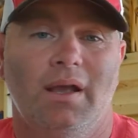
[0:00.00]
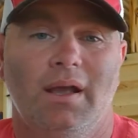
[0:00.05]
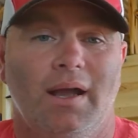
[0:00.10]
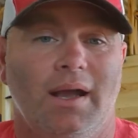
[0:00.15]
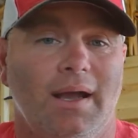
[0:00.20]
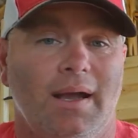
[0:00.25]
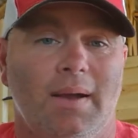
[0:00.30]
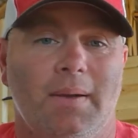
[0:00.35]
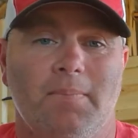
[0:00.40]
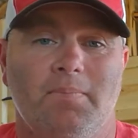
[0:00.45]

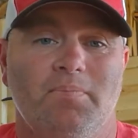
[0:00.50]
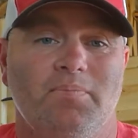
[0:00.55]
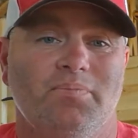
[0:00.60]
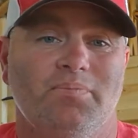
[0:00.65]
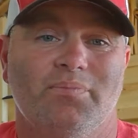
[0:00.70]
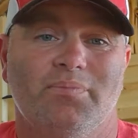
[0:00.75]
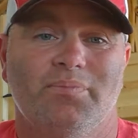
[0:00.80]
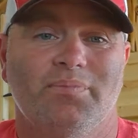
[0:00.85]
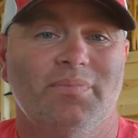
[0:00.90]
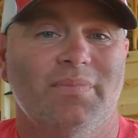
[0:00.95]

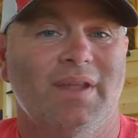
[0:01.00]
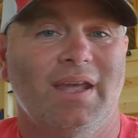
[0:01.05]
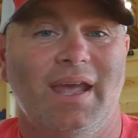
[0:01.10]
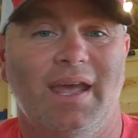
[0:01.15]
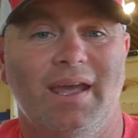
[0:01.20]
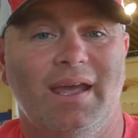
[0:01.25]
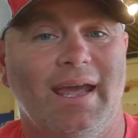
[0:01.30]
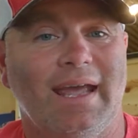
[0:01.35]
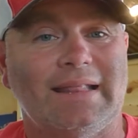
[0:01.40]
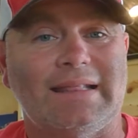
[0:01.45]

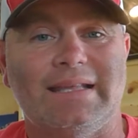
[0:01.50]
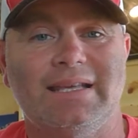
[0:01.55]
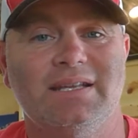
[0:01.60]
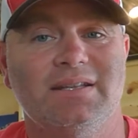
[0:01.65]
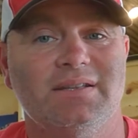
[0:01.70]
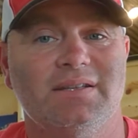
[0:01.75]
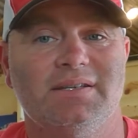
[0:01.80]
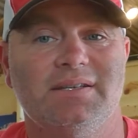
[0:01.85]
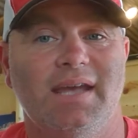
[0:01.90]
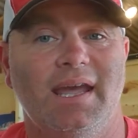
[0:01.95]
At the end
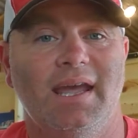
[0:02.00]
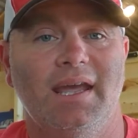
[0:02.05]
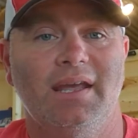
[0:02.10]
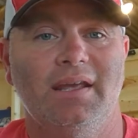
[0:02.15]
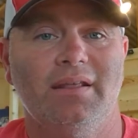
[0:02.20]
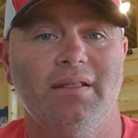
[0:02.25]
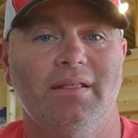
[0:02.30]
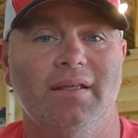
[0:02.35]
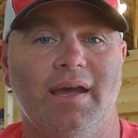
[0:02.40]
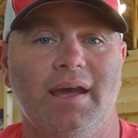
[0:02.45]
of the
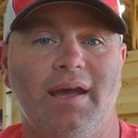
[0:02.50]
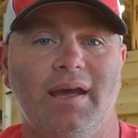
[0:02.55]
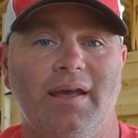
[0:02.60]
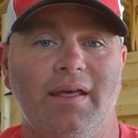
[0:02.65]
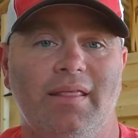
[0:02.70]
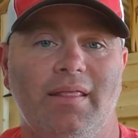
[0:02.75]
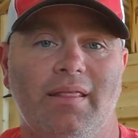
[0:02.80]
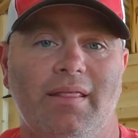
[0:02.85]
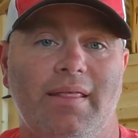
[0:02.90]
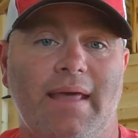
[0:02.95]
day,
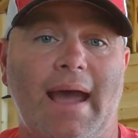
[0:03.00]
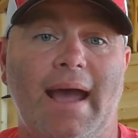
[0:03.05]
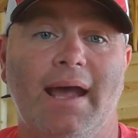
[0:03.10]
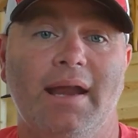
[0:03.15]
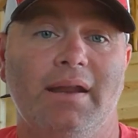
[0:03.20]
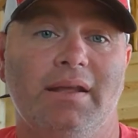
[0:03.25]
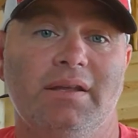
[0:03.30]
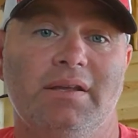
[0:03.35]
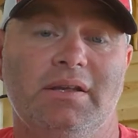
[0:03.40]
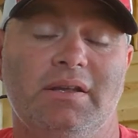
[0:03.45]

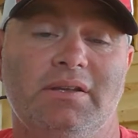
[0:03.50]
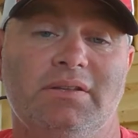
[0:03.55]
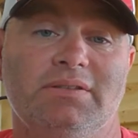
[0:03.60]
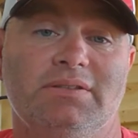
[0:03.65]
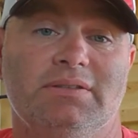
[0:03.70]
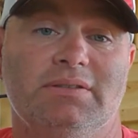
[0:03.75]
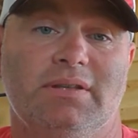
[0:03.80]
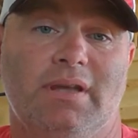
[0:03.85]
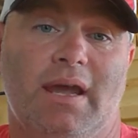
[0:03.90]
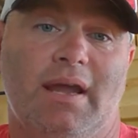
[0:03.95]
that
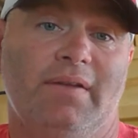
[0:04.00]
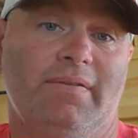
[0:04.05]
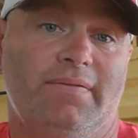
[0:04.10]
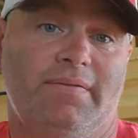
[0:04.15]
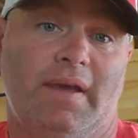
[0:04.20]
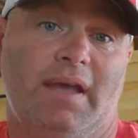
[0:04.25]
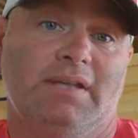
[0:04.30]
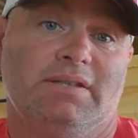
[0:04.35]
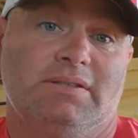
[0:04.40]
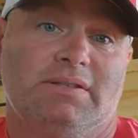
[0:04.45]
is kind of
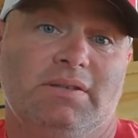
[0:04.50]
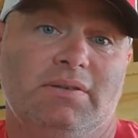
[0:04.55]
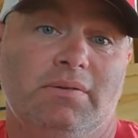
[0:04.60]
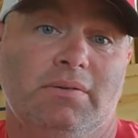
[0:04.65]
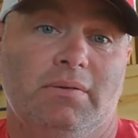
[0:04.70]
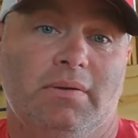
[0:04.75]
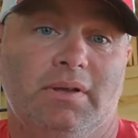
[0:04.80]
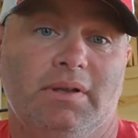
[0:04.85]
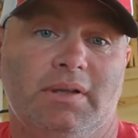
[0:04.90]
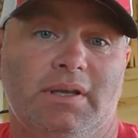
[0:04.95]
phase
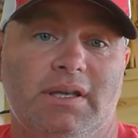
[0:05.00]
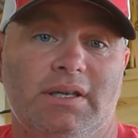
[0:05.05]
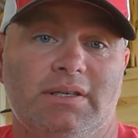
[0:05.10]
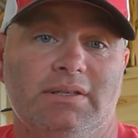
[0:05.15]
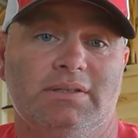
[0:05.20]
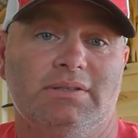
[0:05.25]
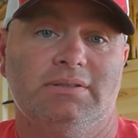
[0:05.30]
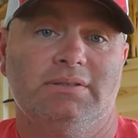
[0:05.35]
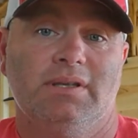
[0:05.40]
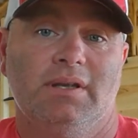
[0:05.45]
two. Really
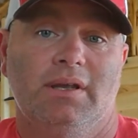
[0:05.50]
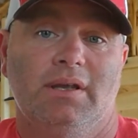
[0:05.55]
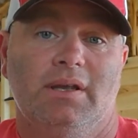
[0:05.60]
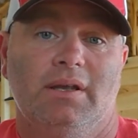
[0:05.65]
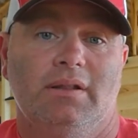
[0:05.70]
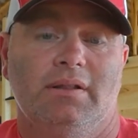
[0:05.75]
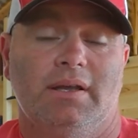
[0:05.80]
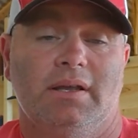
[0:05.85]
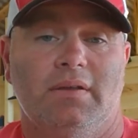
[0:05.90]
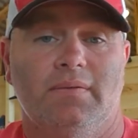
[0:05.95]
is
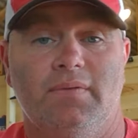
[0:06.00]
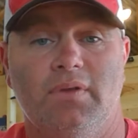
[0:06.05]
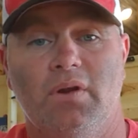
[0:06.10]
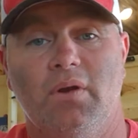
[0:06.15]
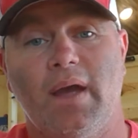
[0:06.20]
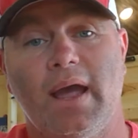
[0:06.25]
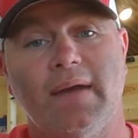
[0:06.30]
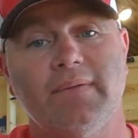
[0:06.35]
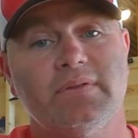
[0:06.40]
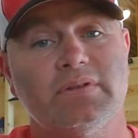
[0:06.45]
like, if you
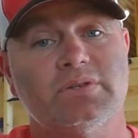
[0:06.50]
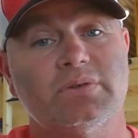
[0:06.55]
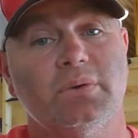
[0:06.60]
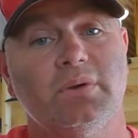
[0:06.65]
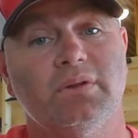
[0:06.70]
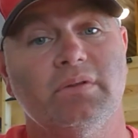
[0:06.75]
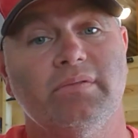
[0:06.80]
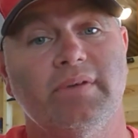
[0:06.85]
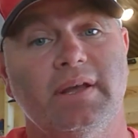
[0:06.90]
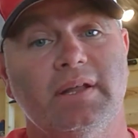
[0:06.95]
don't have the
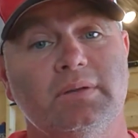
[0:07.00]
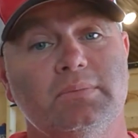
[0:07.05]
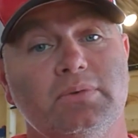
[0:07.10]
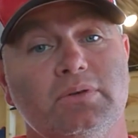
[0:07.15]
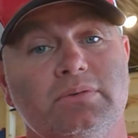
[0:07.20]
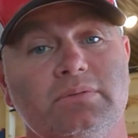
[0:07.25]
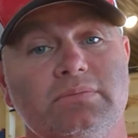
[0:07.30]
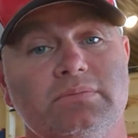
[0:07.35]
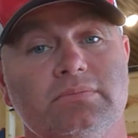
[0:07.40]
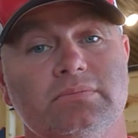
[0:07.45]
soil
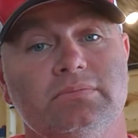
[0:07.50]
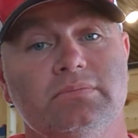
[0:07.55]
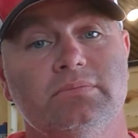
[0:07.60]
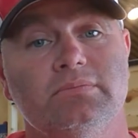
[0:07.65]
available,